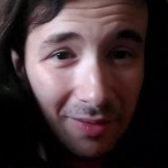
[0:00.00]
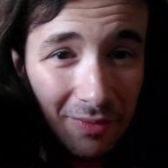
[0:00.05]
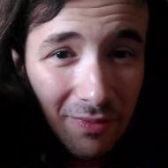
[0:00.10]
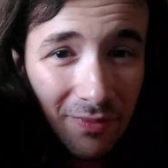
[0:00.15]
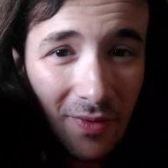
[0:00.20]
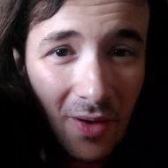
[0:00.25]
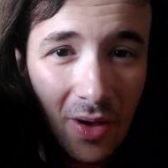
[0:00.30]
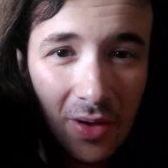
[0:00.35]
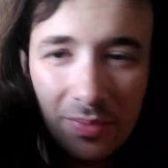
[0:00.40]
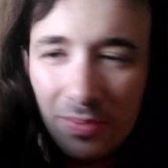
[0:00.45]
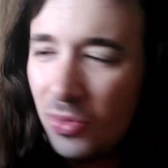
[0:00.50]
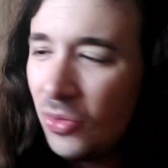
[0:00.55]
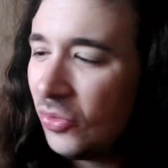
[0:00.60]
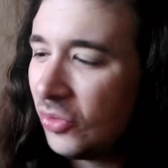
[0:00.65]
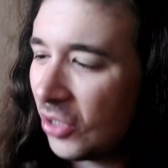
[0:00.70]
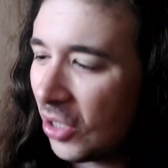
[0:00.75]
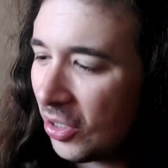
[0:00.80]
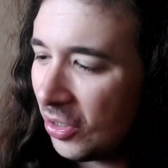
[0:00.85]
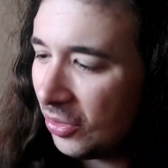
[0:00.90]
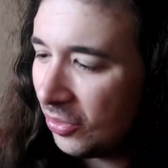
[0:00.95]
5 more
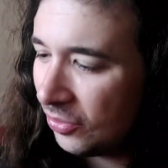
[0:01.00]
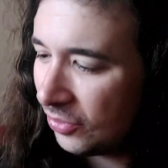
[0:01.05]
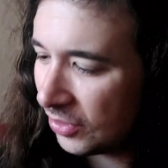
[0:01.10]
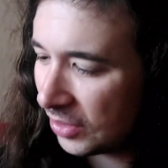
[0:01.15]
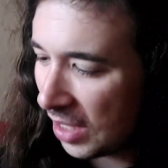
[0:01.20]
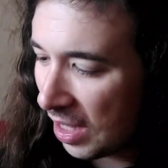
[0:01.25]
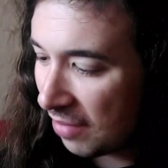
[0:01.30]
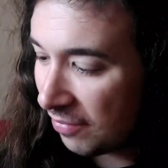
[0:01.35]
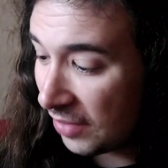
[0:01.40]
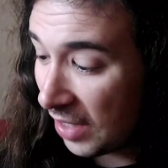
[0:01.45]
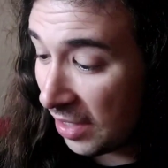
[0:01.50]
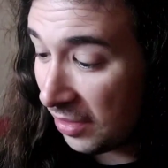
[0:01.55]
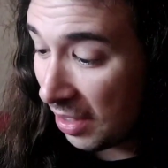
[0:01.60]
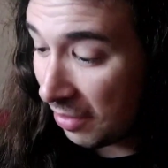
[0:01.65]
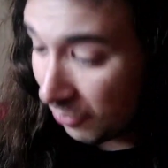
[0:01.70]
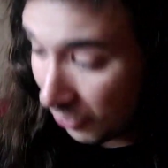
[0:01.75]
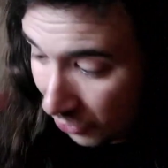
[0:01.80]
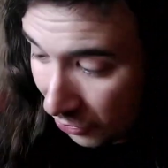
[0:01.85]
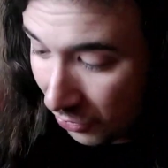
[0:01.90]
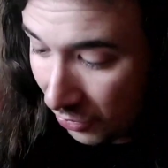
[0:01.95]
titles left, and they're
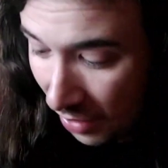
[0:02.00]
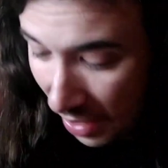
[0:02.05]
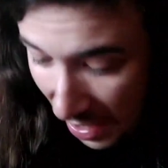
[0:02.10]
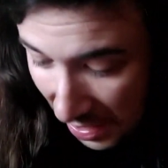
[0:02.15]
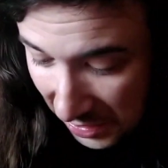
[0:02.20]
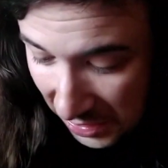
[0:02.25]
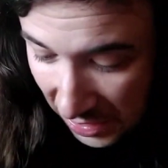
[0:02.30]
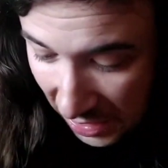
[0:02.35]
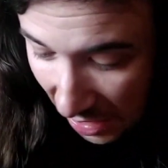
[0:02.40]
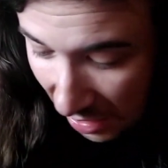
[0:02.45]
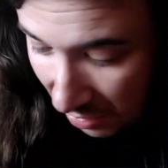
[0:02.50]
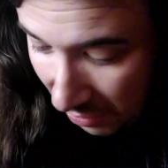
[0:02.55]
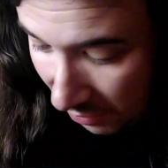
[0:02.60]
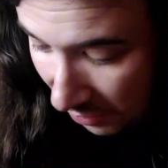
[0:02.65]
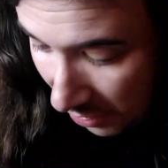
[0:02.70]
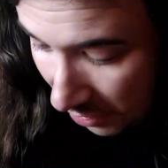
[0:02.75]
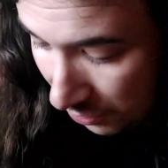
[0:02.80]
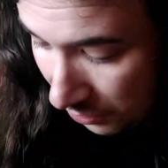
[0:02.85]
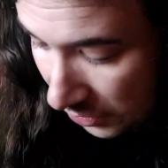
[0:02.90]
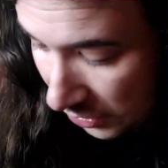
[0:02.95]
all 88
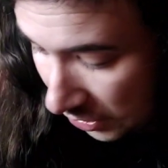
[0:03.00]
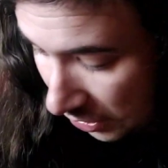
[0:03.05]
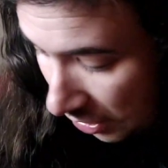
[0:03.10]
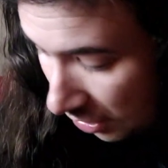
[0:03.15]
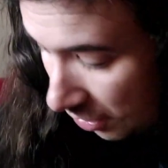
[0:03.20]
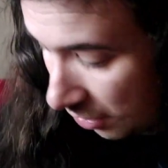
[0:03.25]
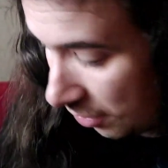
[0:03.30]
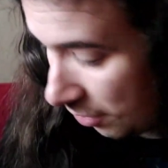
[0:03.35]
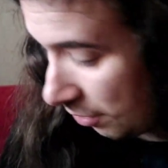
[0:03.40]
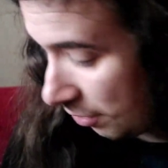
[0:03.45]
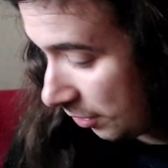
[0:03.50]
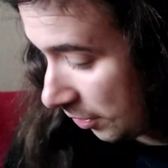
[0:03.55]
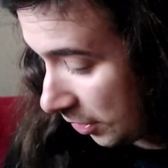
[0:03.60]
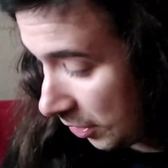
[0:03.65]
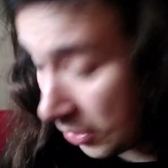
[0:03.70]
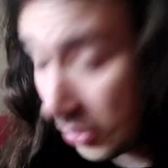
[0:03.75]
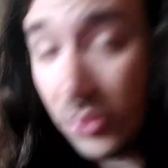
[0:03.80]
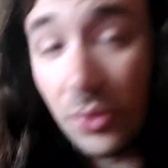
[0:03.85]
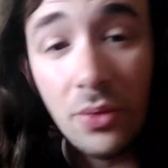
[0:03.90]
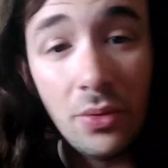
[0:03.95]
films. So you
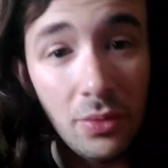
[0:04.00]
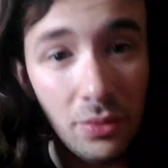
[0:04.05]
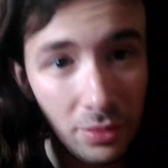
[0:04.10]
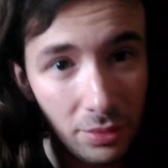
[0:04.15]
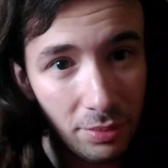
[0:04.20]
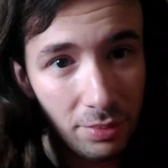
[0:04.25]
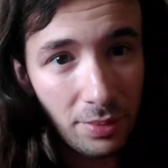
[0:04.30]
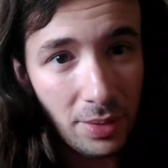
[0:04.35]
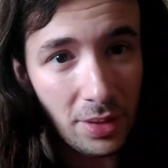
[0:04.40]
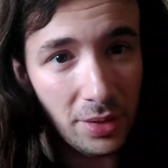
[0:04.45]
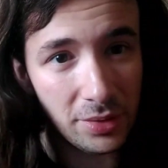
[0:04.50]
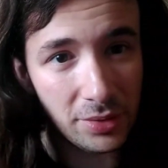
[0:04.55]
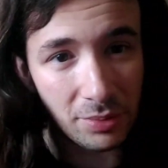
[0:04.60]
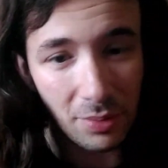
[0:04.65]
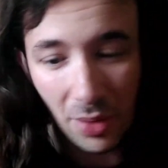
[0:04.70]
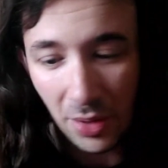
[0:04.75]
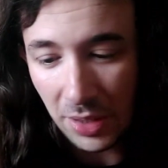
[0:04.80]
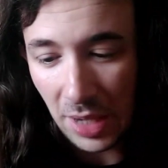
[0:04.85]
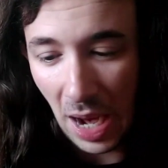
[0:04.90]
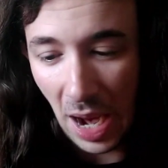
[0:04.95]
saw the first
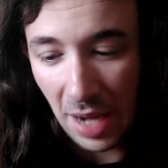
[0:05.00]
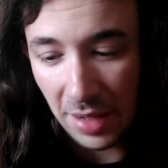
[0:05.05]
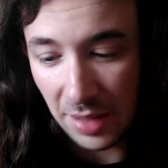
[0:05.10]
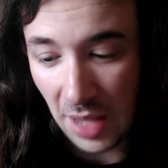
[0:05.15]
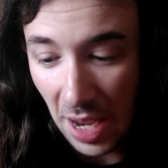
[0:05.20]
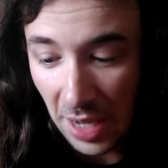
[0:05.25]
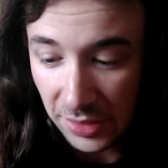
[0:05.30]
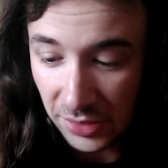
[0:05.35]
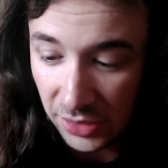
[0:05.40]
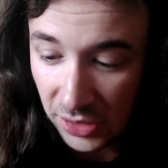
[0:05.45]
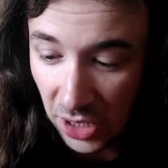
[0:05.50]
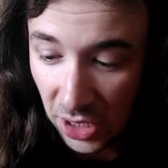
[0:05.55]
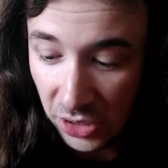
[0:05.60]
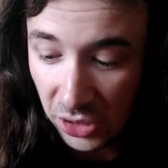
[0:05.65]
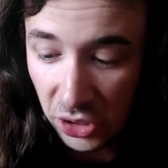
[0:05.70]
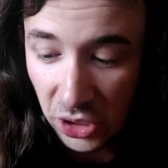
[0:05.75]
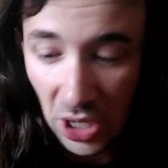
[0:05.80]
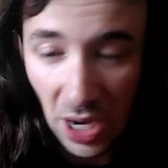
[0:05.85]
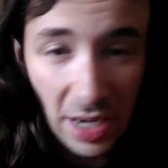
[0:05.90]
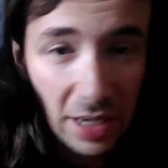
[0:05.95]
one, and that's
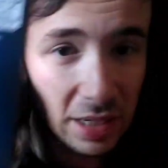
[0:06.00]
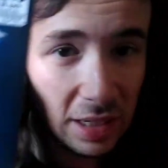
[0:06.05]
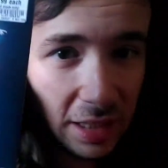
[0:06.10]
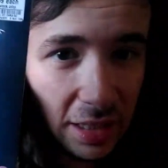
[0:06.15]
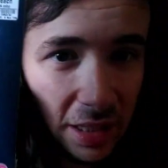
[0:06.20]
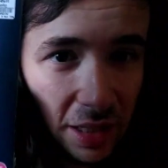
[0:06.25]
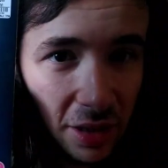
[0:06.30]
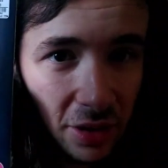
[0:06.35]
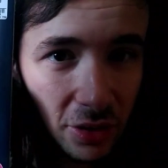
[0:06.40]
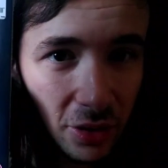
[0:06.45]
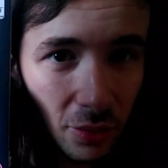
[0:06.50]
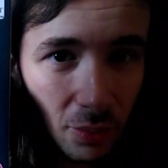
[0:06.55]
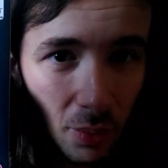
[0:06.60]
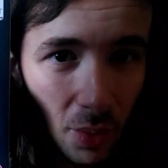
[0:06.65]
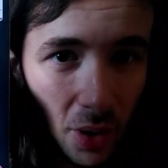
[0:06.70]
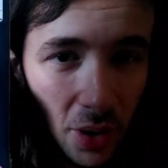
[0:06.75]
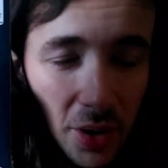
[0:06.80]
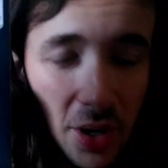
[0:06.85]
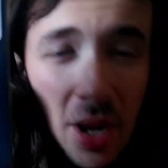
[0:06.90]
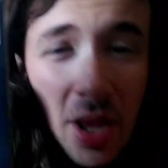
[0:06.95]
Jet Li, The
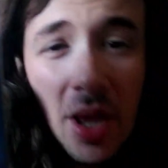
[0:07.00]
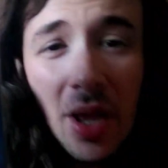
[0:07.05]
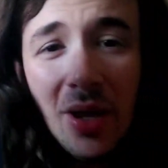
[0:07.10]
One.